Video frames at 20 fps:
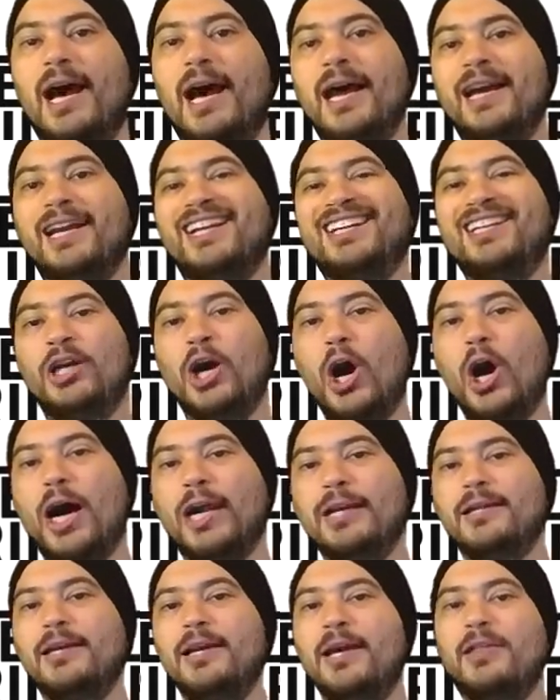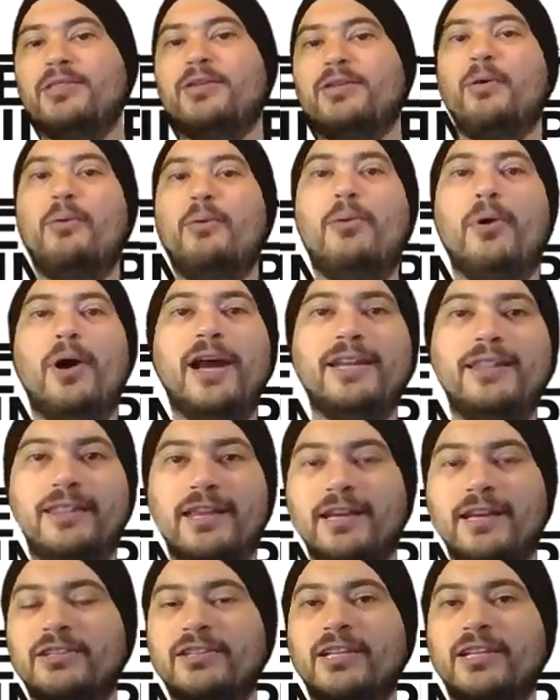I got the right
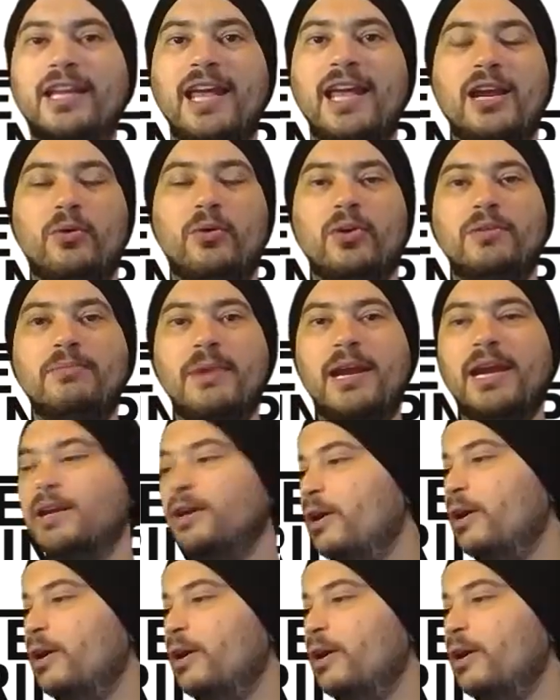things to take with me.